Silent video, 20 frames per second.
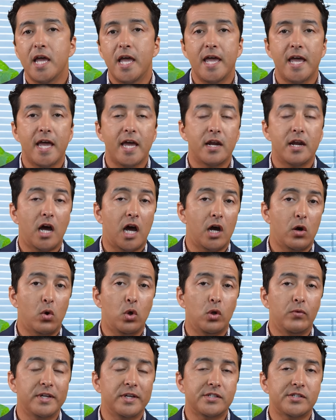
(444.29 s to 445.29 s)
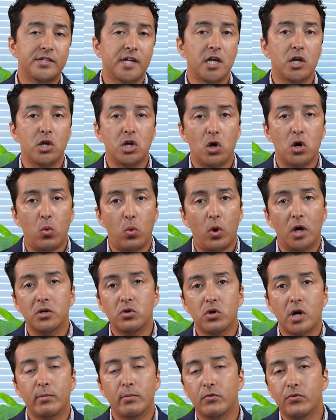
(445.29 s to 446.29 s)
And I always say, you know, one
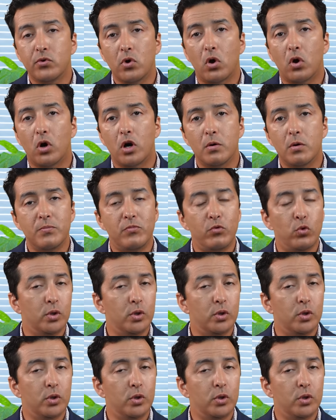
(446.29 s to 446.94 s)
gram of carb